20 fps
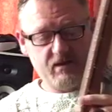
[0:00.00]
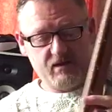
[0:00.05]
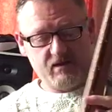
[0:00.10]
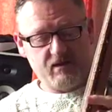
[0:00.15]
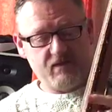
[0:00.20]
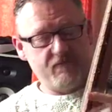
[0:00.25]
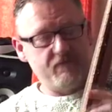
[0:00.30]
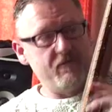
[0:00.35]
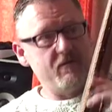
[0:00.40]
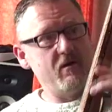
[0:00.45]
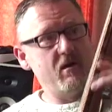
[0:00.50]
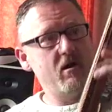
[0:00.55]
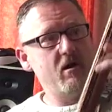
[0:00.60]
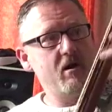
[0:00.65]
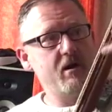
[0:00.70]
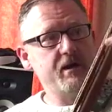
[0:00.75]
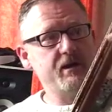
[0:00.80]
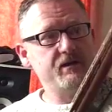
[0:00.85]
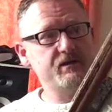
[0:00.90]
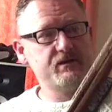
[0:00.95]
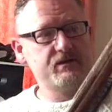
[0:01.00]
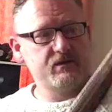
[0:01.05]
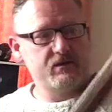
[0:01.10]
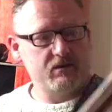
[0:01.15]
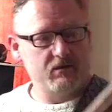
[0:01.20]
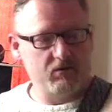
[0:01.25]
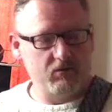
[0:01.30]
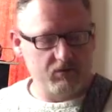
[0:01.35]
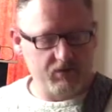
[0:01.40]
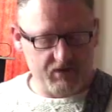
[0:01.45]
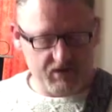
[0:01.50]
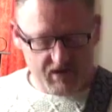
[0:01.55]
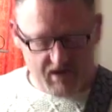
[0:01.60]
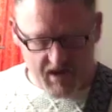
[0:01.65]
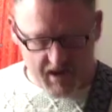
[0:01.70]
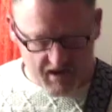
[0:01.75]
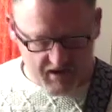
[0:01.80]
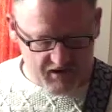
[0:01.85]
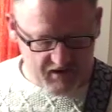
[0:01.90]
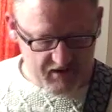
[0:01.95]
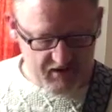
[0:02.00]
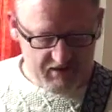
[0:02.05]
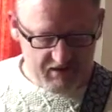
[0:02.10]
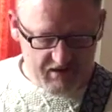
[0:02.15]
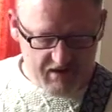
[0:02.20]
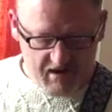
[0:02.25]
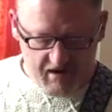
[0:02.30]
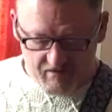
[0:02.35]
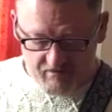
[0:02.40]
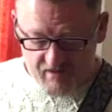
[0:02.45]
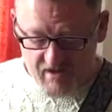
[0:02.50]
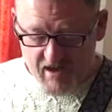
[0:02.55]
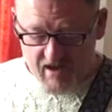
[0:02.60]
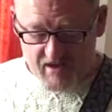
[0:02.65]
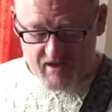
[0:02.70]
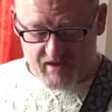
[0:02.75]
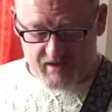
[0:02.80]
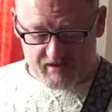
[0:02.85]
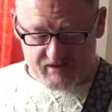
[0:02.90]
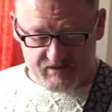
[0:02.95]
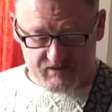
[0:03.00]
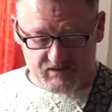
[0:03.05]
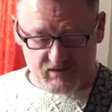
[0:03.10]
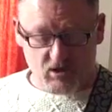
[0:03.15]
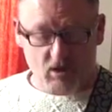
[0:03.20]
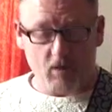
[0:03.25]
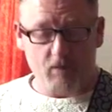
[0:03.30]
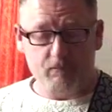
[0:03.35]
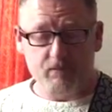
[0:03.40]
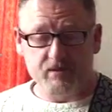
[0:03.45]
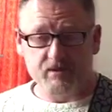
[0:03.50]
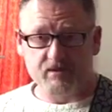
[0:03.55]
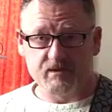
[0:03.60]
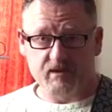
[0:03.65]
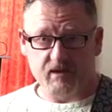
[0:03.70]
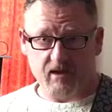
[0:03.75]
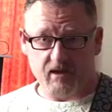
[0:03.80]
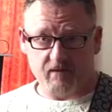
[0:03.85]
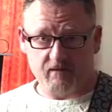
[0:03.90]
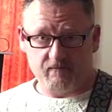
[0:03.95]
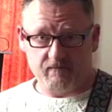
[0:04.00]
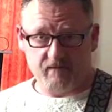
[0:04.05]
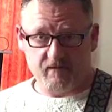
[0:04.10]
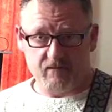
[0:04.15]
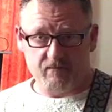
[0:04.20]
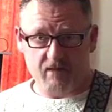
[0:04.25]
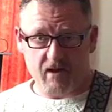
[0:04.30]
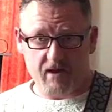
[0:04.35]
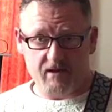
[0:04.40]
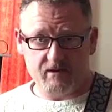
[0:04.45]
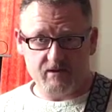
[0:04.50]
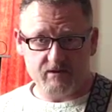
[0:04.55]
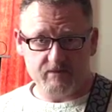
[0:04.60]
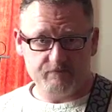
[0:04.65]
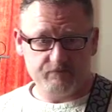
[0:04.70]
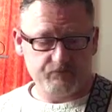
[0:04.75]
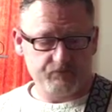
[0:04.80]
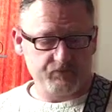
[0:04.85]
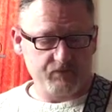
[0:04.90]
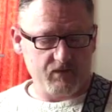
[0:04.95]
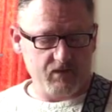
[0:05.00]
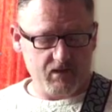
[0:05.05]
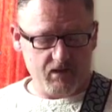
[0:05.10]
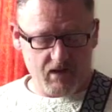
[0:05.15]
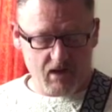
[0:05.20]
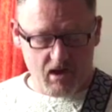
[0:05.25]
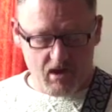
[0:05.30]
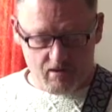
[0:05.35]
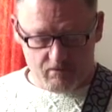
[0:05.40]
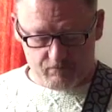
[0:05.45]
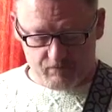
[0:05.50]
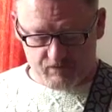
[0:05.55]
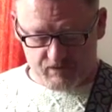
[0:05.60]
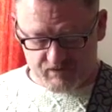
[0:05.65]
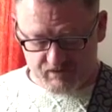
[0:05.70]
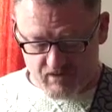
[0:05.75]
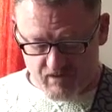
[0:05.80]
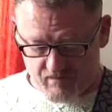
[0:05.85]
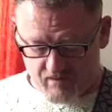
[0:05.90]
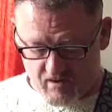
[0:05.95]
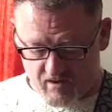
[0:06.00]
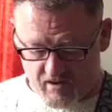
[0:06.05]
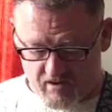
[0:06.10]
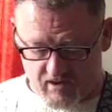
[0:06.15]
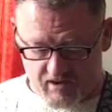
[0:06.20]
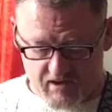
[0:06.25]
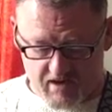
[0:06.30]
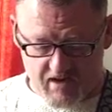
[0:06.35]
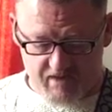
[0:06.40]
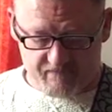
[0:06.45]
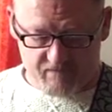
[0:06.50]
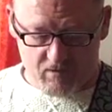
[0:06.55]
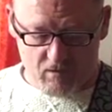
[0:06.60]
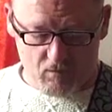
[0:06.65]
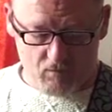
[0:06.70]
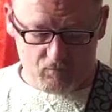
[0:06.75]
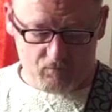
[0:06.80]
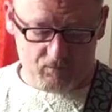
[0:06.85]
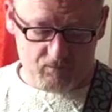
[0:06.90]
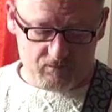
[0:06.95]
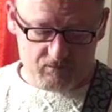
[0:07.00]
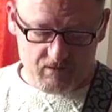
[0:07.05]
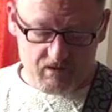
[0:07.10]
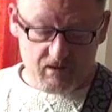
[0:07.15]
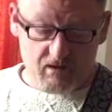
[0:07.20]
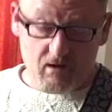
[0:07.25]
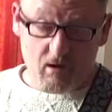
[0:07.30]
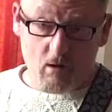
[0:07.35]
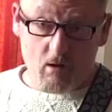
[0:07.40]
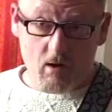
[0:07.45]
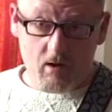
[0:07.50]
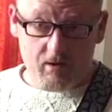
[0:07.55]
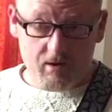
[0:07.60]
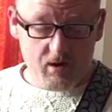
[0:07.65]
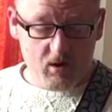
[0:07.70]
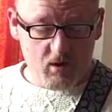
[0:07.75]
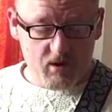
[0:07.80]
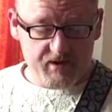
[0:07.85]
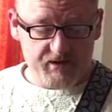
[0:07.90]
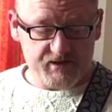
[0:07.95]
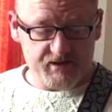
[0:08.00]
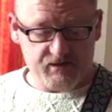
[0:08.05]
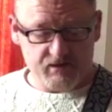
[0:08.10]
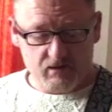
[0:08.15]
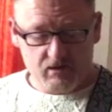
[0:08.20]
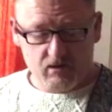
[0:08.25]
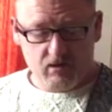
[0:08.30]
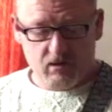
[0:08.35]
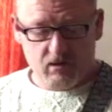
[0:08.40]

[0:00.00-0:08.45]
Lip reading: at different heights along the neck, and that is to compensate for the bend, so that I can have a nice